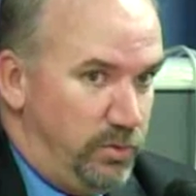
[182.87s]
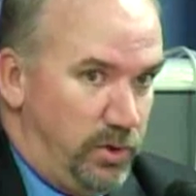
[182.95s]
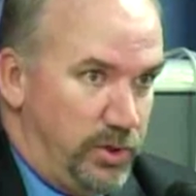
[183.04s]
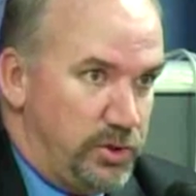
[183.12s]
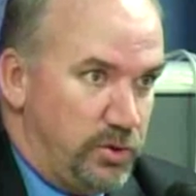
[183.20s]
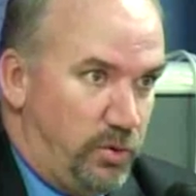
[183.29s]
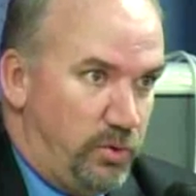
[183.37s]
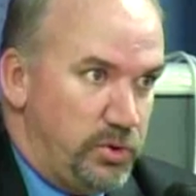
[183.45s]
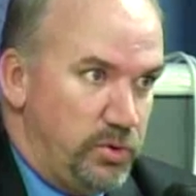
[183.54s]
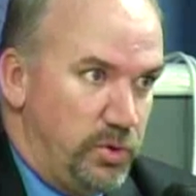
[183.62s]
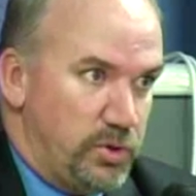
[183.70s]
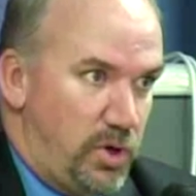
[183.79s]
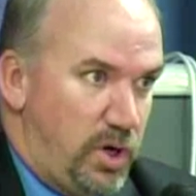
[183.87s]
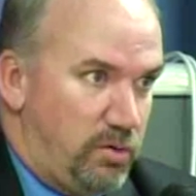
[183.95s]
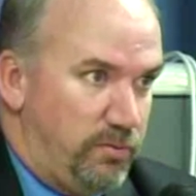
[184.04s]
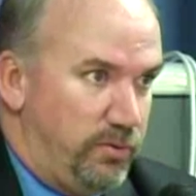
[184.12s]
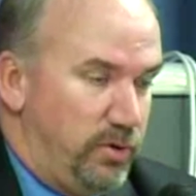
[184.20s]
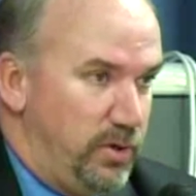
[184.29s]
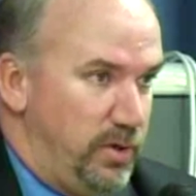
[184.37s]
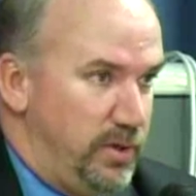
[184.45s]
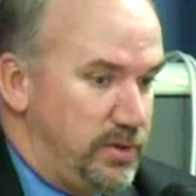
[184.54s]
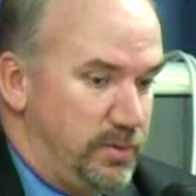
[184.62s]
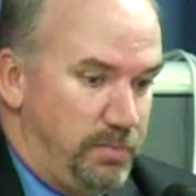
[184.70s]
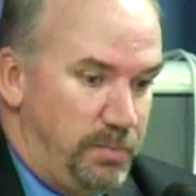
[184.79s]
We're on a sole source aquifer.
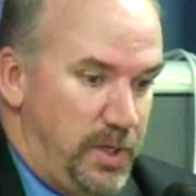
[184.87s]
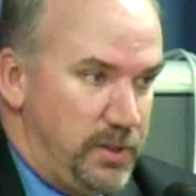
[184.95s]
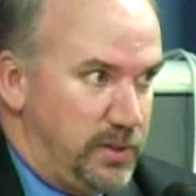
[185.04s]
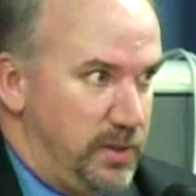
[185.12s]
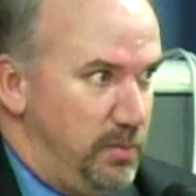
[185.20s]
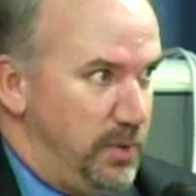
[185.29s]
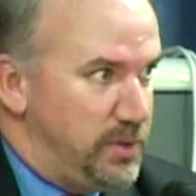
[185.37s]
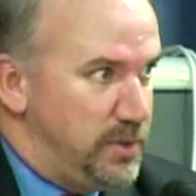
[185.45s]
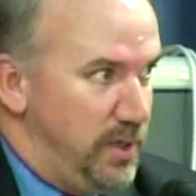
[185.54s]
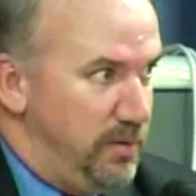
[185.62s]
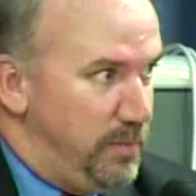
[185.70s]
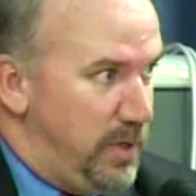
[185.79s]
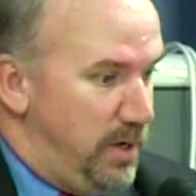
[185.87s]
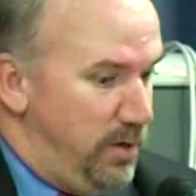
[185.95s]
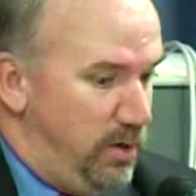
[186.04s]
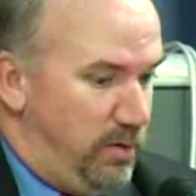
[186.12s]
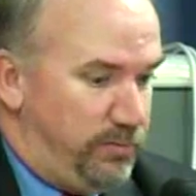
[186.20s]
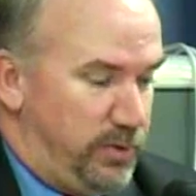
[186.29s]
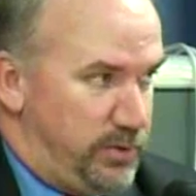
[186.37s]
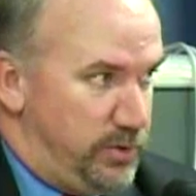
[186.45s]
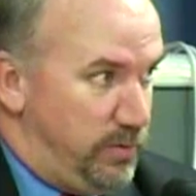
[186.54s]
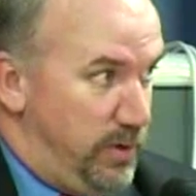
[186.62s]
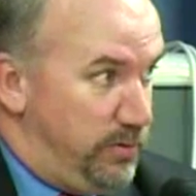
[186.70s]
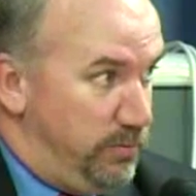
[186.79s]
It's basically a big sandbar. It all flushes
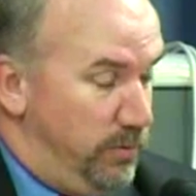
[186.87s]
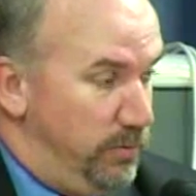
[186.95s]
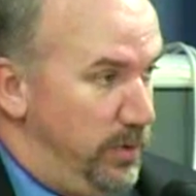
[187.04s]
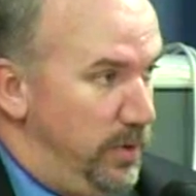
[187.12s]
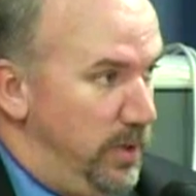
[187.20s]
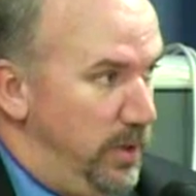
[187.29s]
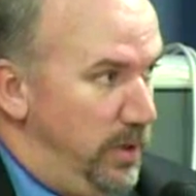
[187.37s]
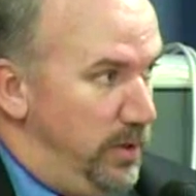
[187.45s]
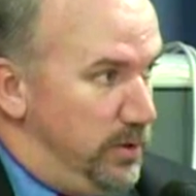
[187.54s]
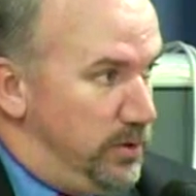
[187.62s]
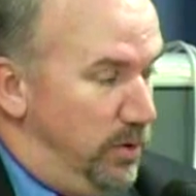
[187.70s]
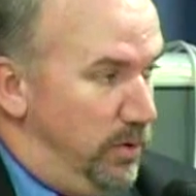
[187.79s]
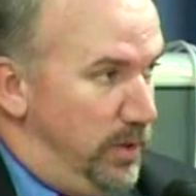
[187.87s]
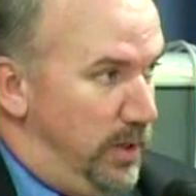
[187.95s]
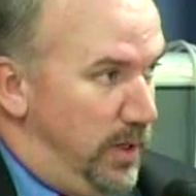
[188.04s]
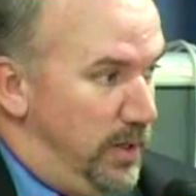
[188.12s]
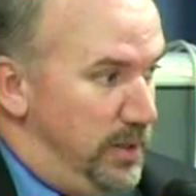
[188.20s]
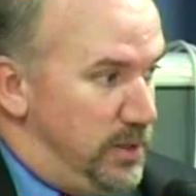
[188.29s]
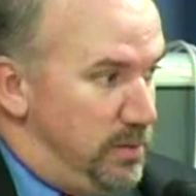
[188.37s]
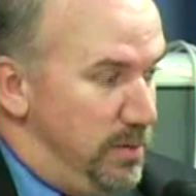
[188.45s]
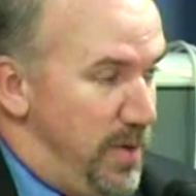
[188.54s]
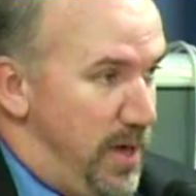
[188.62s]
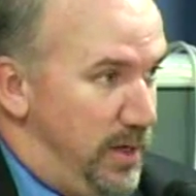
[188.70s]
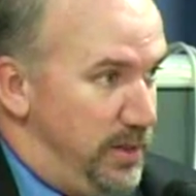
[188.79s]
right through. So it needs to be
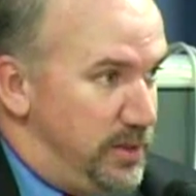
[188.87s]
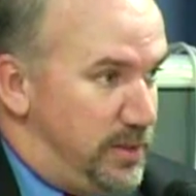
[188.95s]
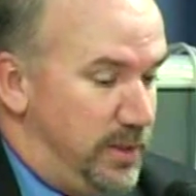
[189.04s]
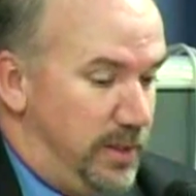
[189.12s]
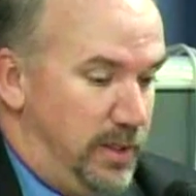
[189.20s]
managed.